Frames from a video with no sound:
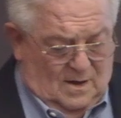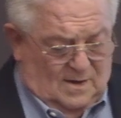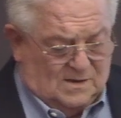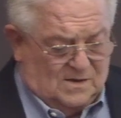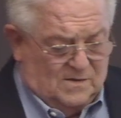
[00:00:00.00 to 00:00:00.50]

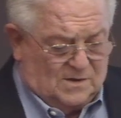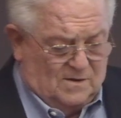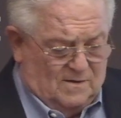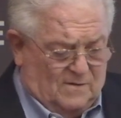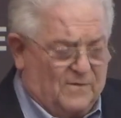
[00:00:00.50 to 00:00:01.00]
is to
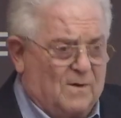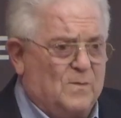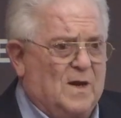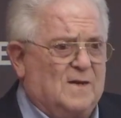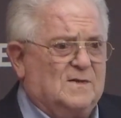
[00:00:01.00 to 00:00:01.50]
ensure that
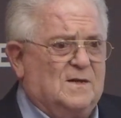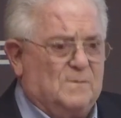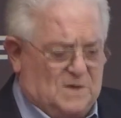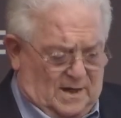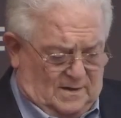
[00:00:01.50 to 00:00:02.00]
foreign policy
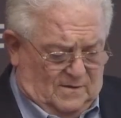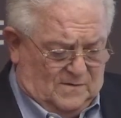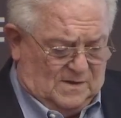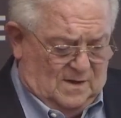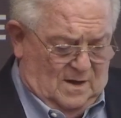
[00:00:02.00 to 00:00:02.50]

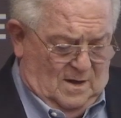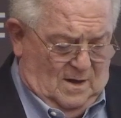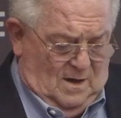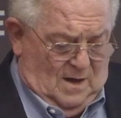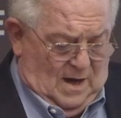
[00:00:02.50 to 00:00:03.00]
objectives
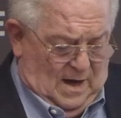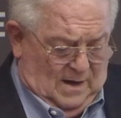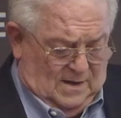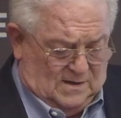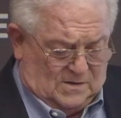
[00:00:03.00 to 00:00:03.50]

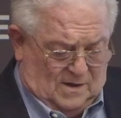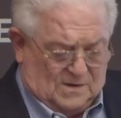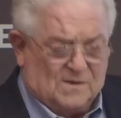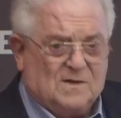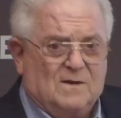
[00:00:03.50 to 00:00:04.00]
and
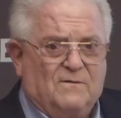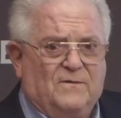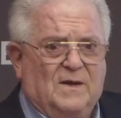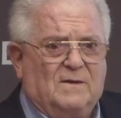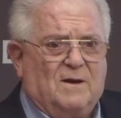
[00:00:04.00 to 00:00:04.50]
instructions to the
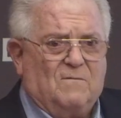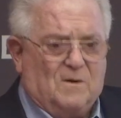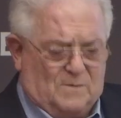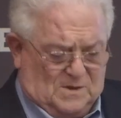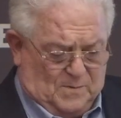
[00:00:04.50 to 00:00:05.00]
field on
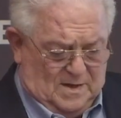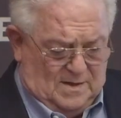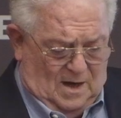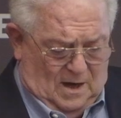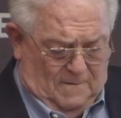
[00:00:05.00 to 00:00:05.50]
what must be
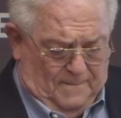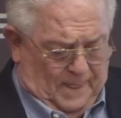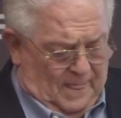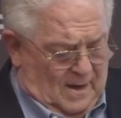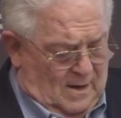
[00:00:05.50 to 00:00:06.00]
done
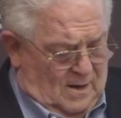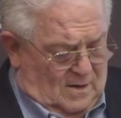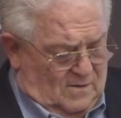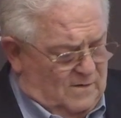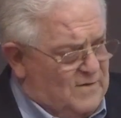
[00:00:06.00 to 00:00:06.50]

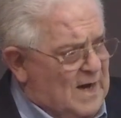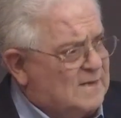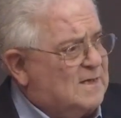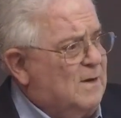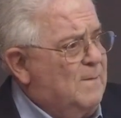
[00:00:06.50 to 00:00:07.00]
to
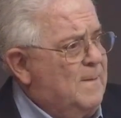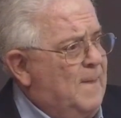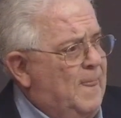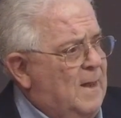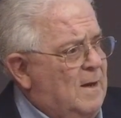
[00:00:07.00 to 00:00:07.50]
advance them
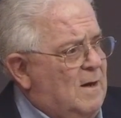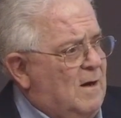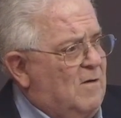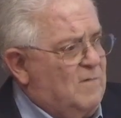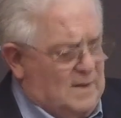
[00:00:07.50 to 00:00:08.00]

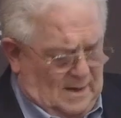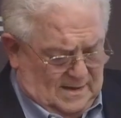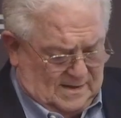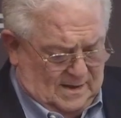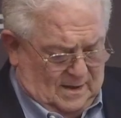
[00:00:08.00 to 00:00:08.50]
are
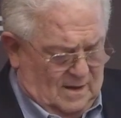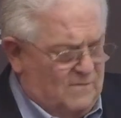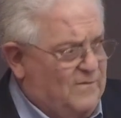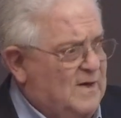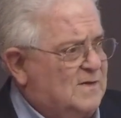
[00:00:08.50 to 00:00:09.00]
realistic
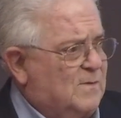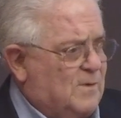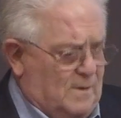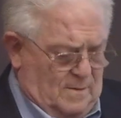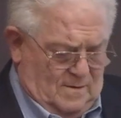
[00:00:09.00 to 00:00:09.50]
and
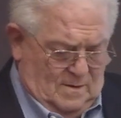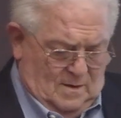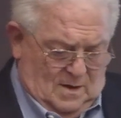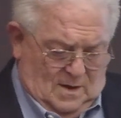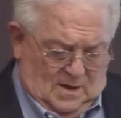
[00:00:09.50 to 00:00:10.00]
feasible.
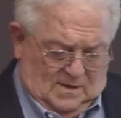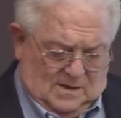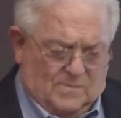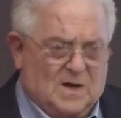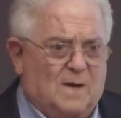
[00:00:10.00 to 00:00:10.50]

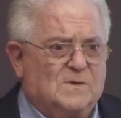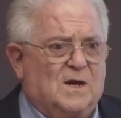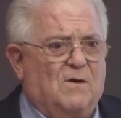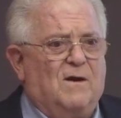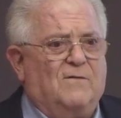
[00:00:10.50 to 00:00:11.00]
Sometimes,
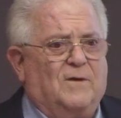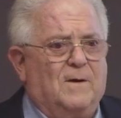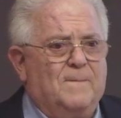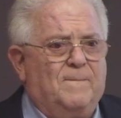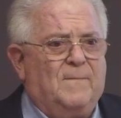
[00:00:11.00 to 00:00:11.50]
however,